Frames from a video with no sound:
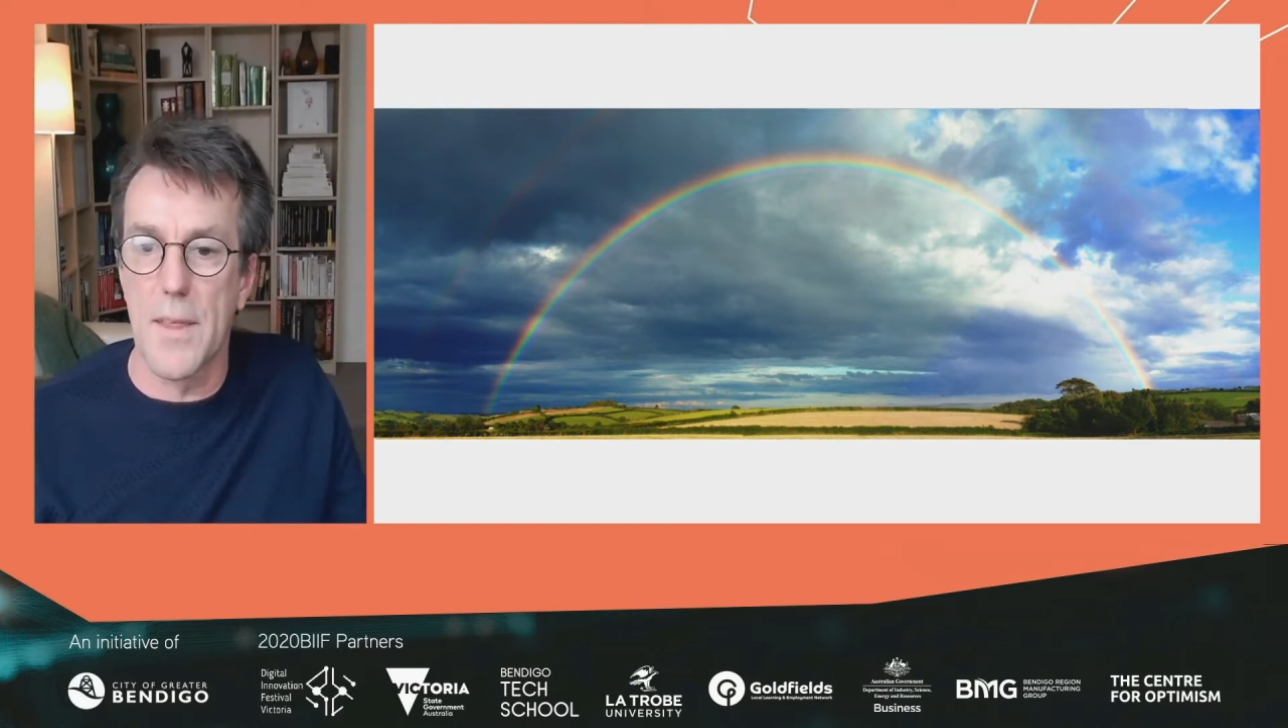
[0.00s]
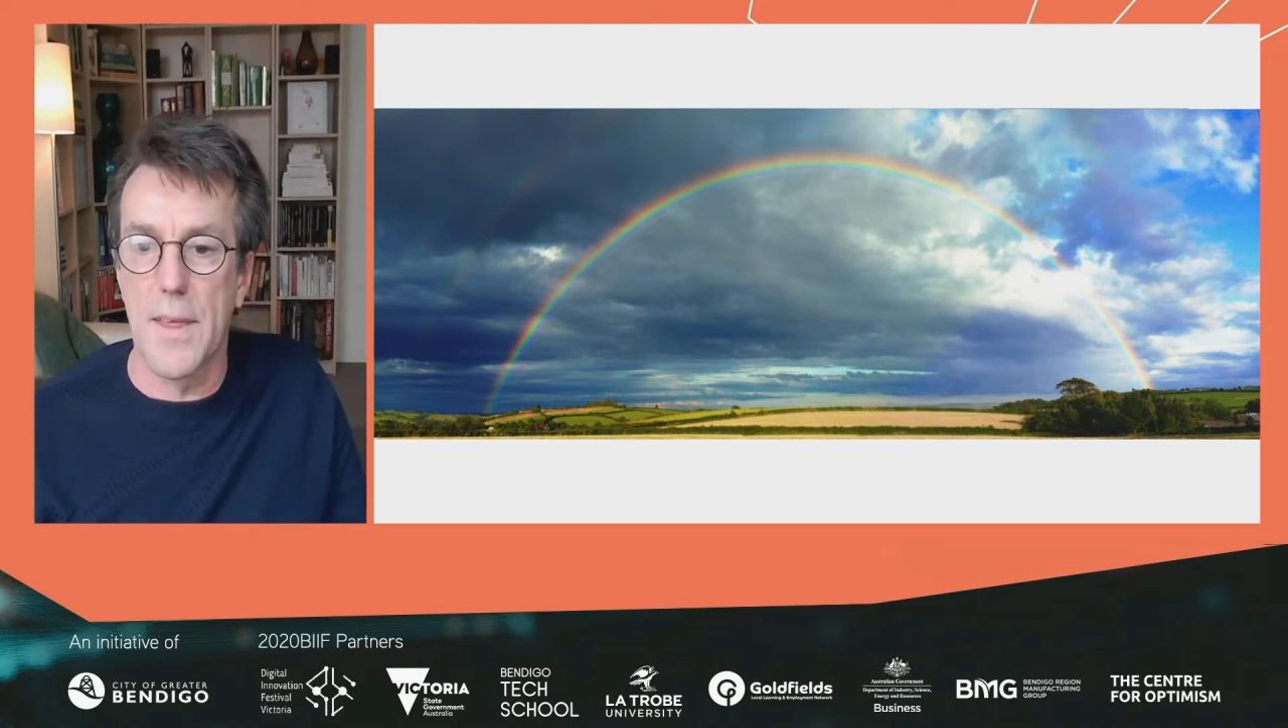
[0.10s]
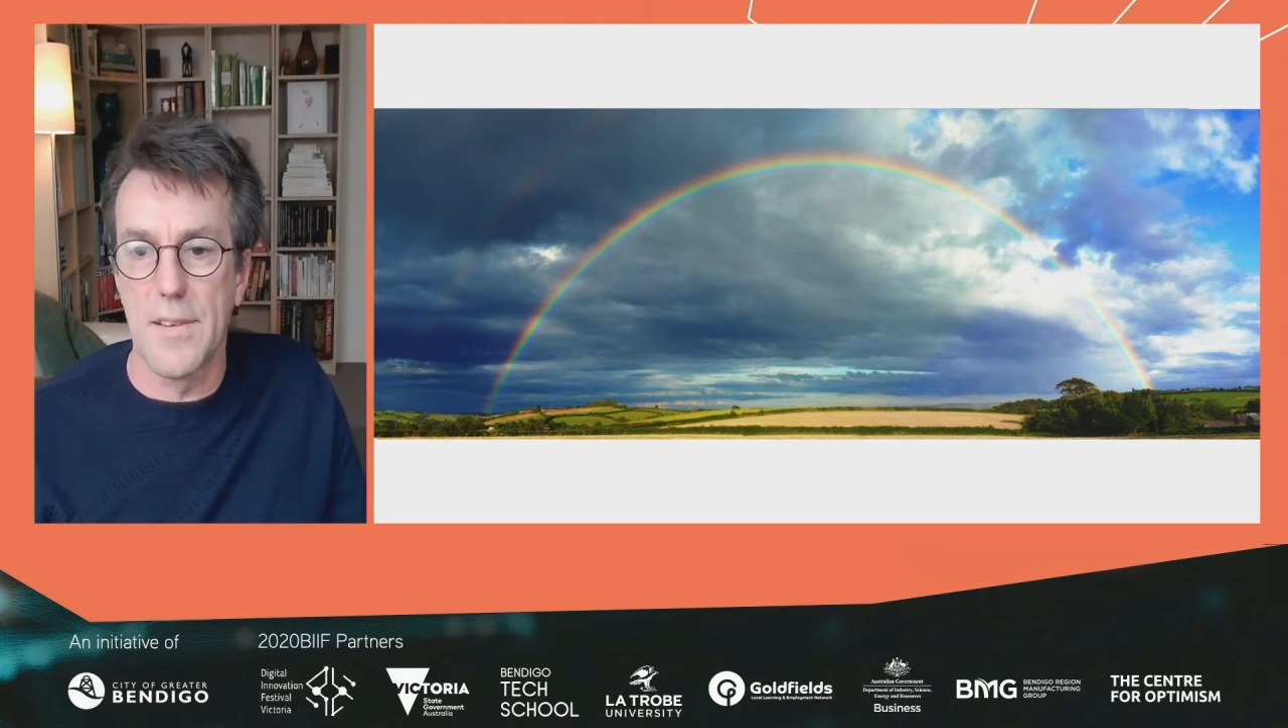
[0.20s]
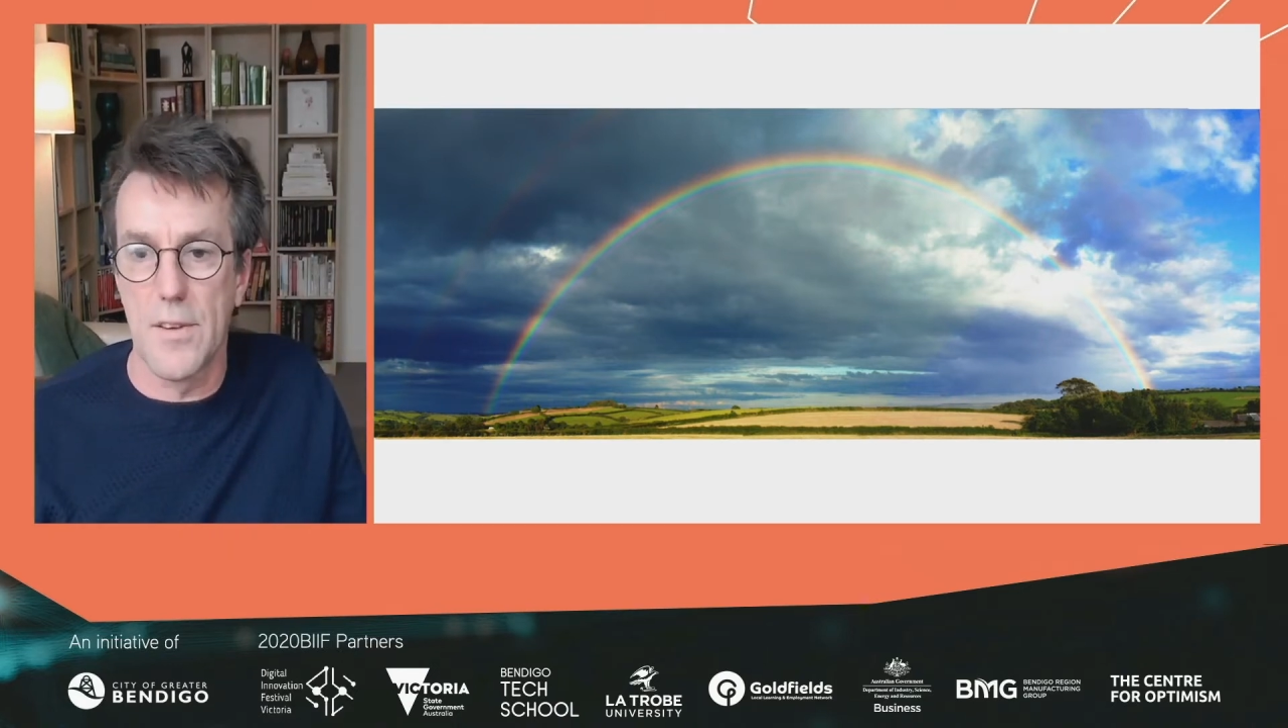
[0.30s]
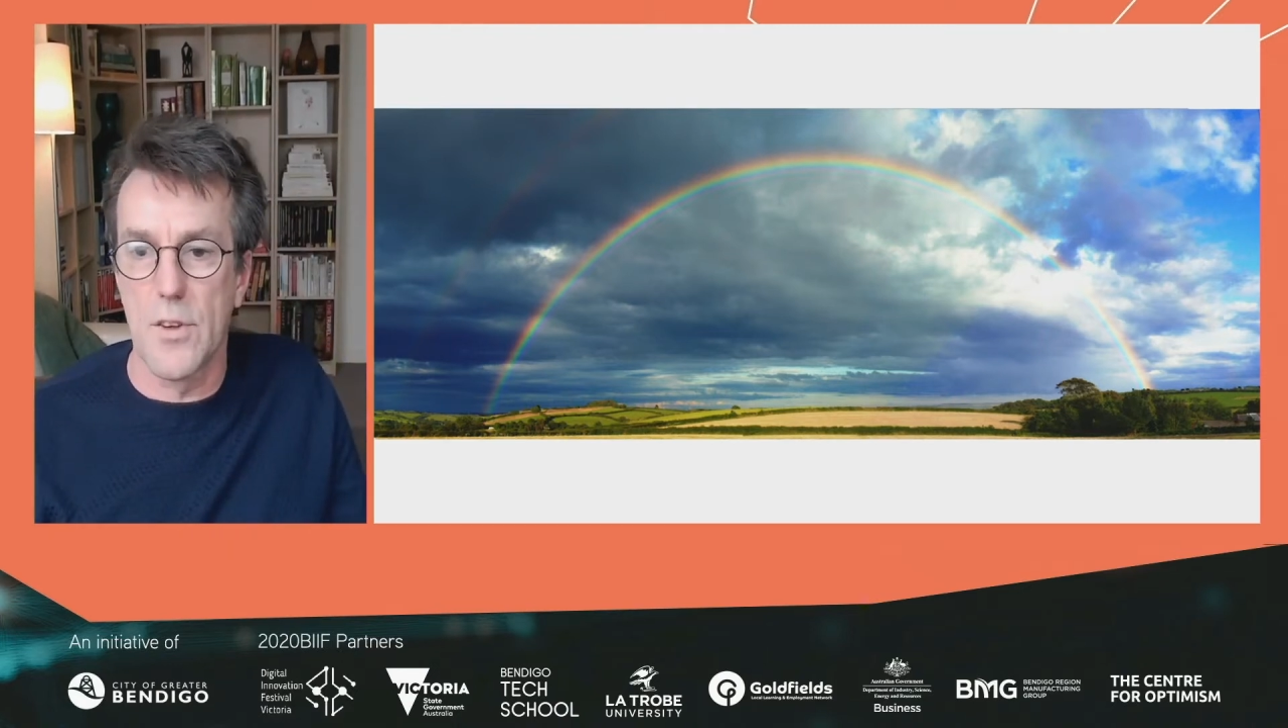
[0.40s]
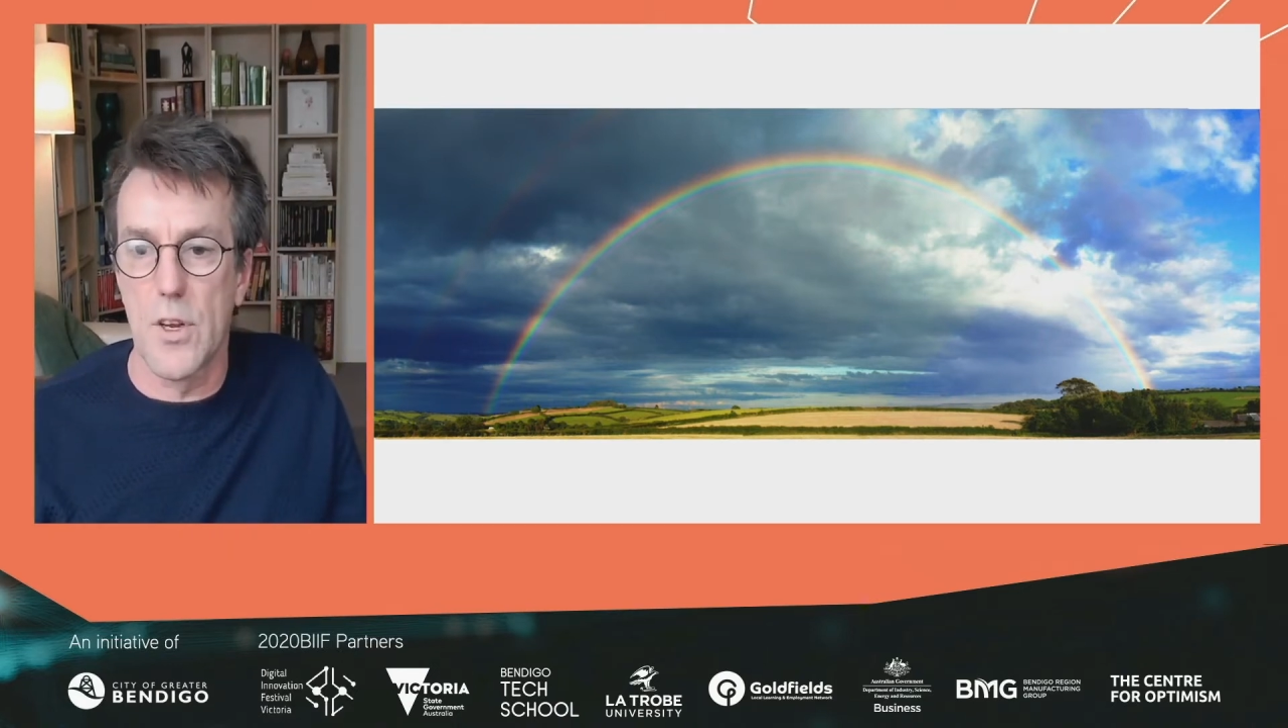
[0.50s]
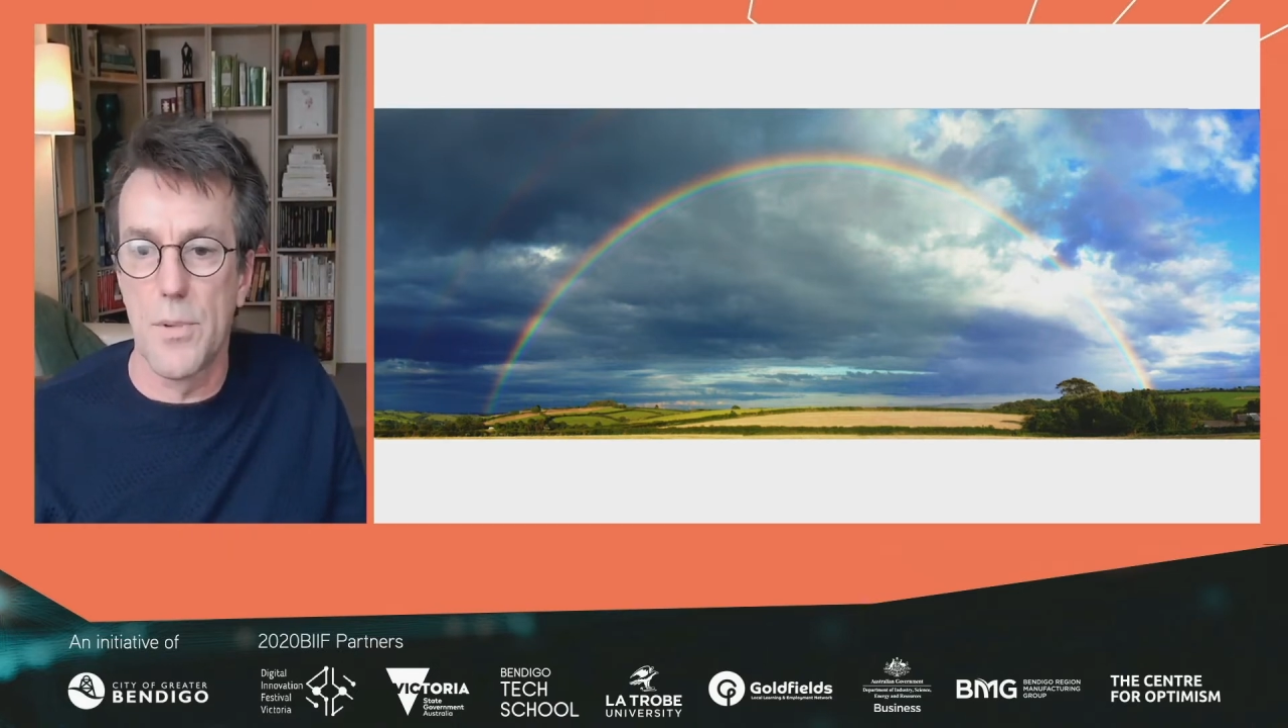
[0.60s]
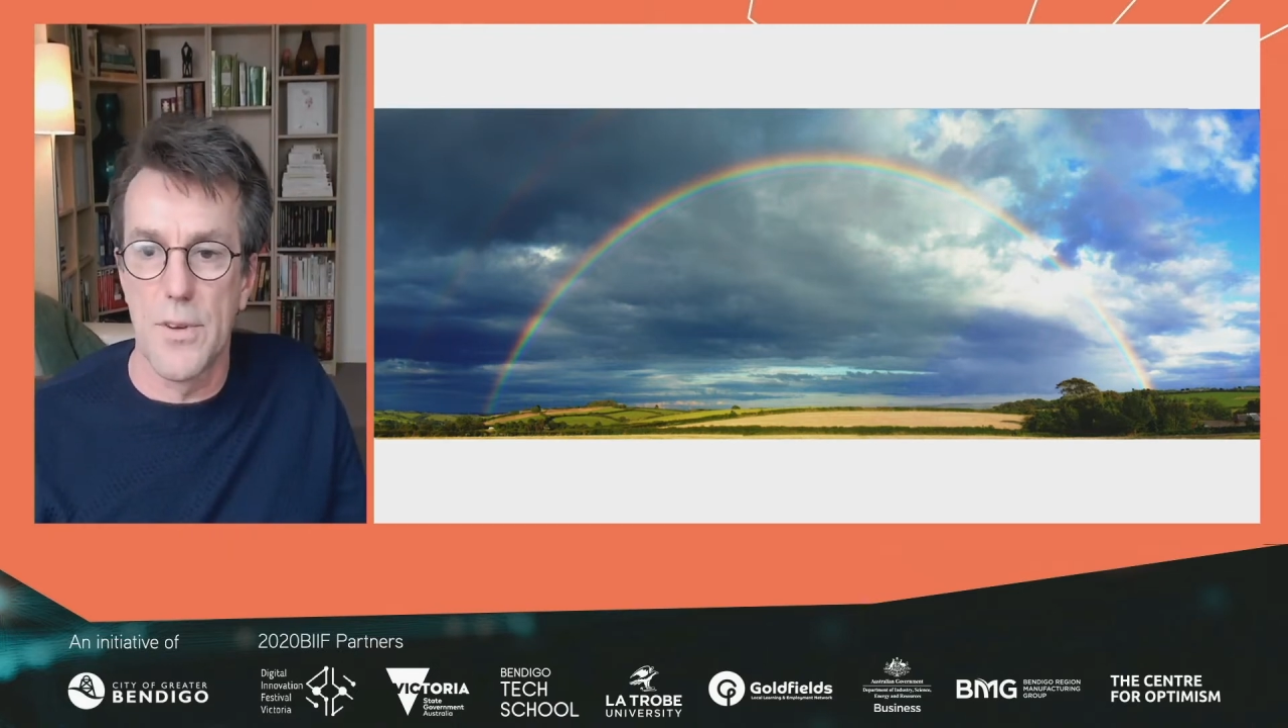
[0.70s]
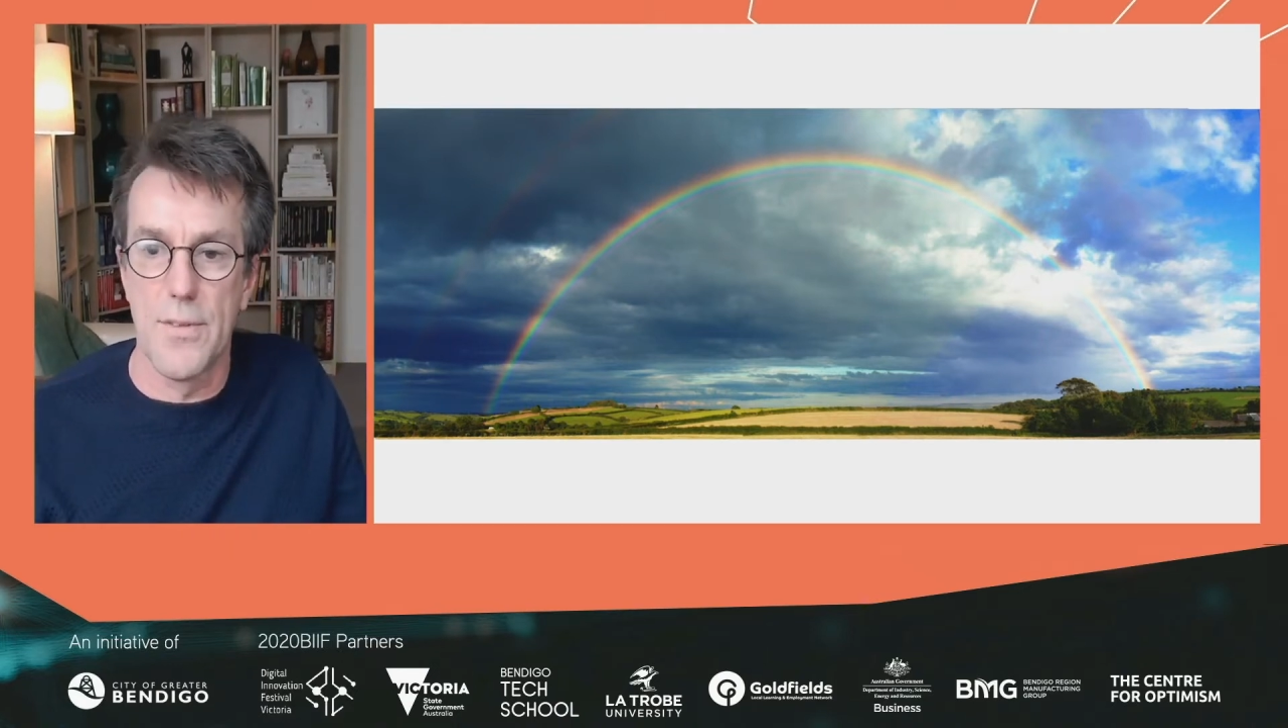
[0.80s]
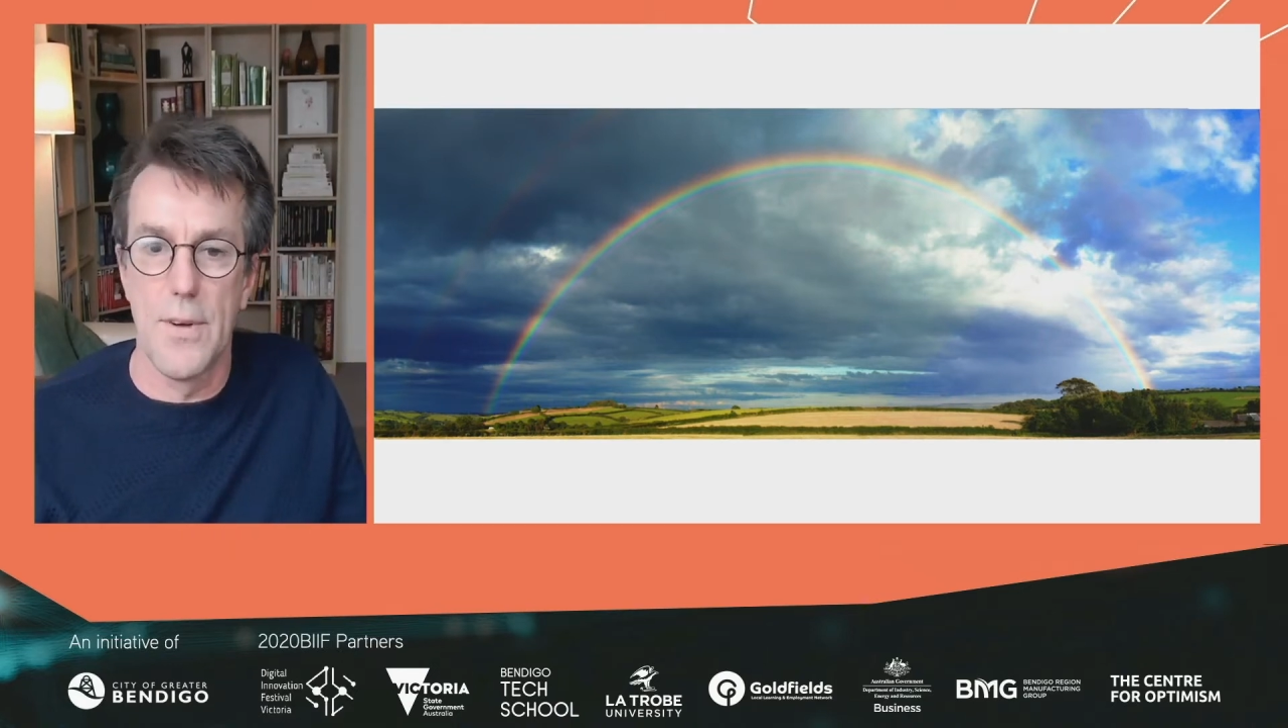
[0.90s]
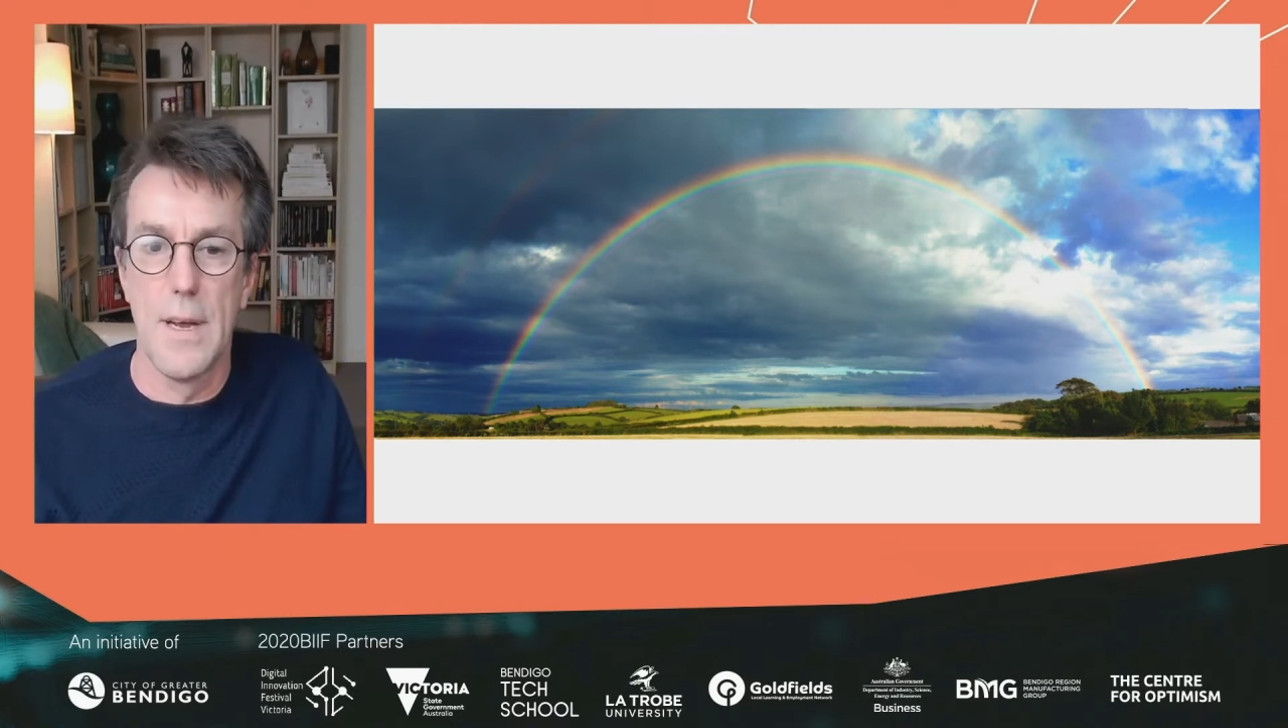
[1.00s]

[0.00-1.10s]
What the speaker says: things in terms of